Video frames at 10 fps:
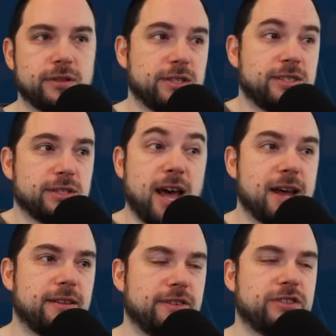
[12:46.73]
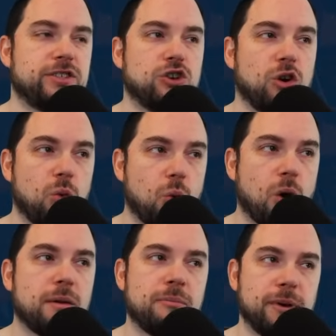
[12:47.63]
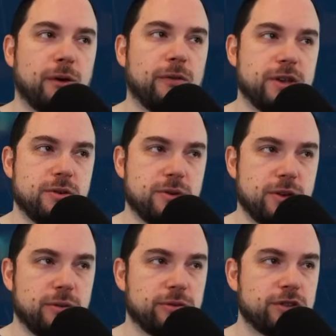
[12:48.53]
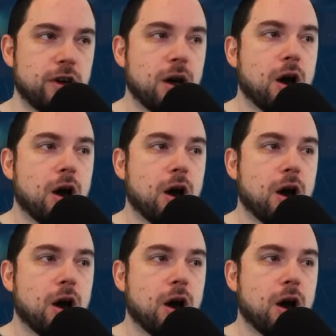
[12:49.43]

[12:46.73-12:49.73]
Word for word: This is it. This is your one build that you use.